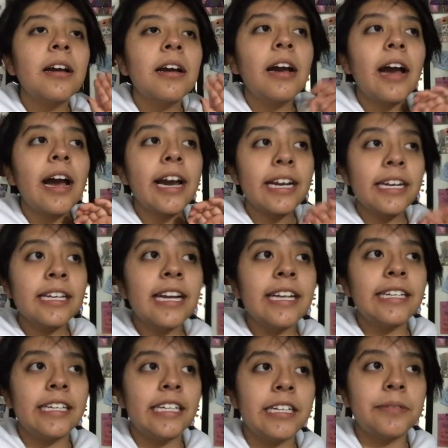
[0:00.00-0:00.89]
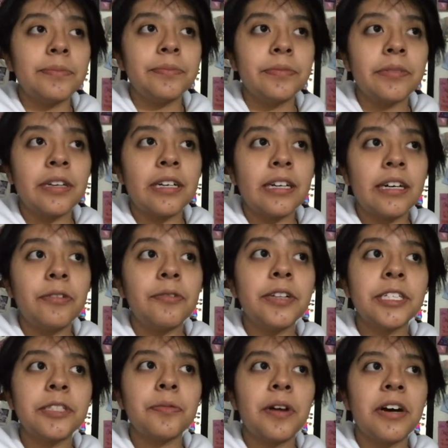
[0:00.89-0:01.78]
I had an idea,
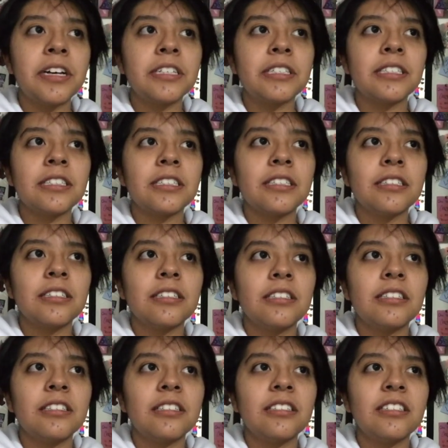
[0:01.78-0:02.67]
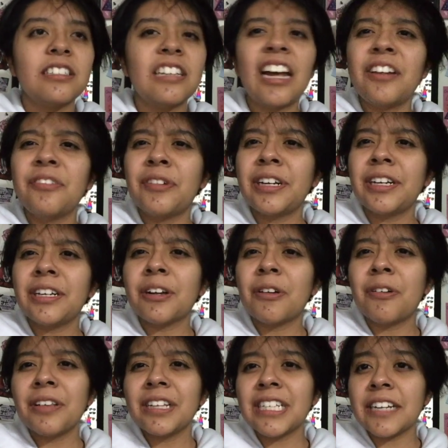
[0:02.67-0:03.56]
which was not one of
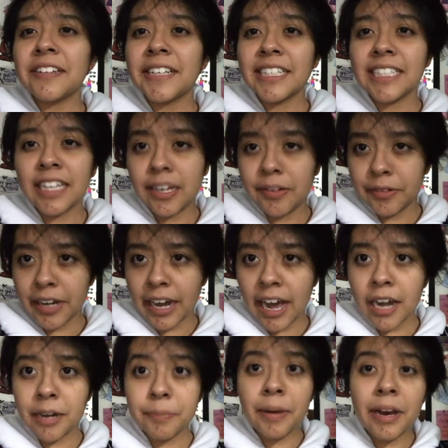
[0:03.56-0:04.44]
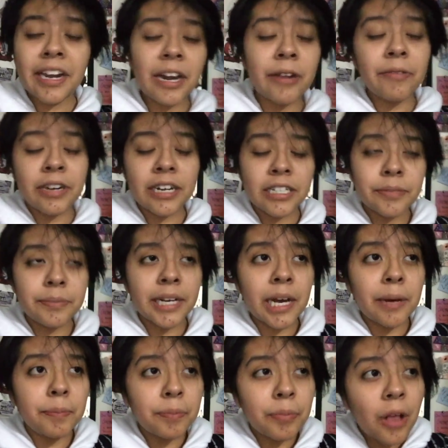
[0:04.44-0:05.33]
the coolest ideas I ever had, but I wanted to
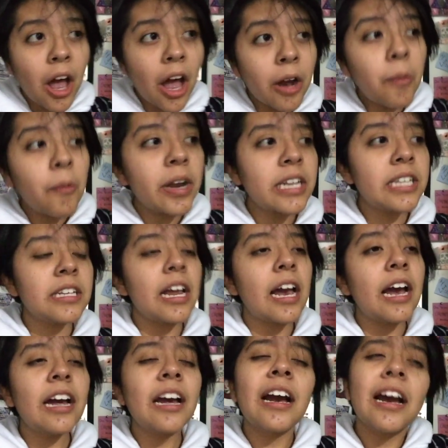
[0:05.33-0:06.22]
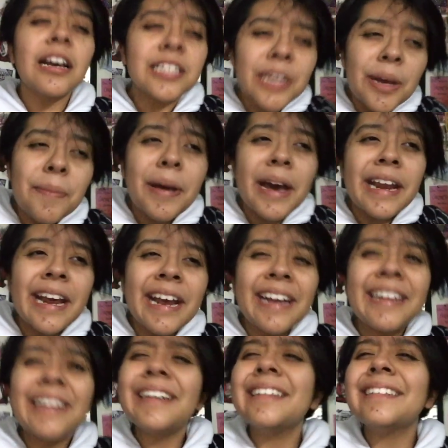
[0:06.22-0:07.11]
make a vlog with
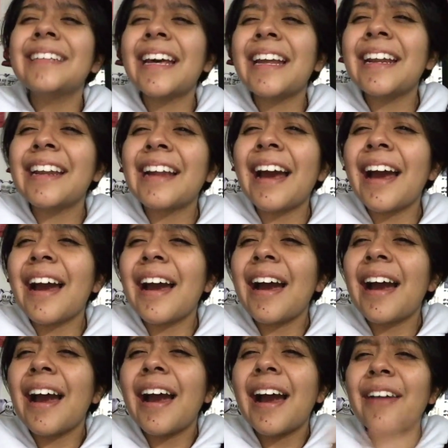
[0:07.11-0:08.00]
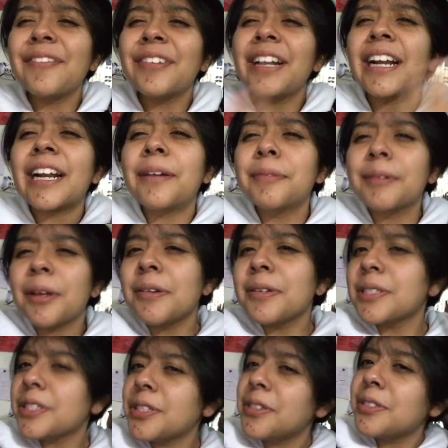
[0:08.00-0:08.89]
somebody that I feel like I'm
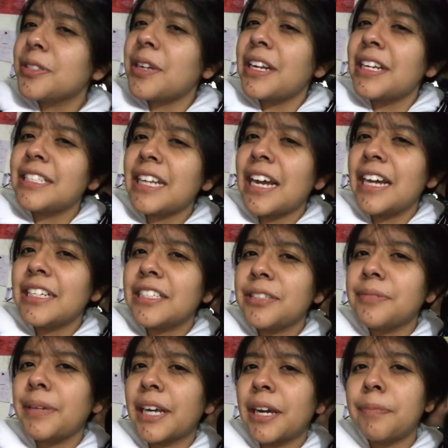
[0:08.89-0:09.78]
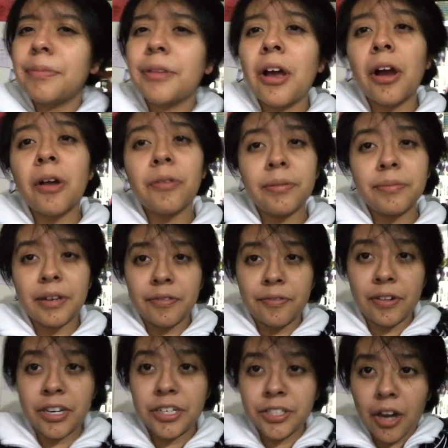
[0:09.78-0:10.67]
close to, so I decided to make a vlog with my
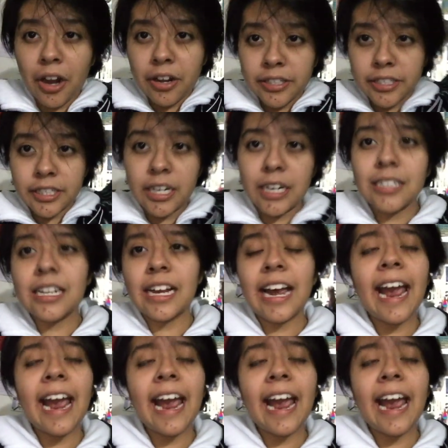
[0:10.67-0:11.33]
friend Jonathan. I was like,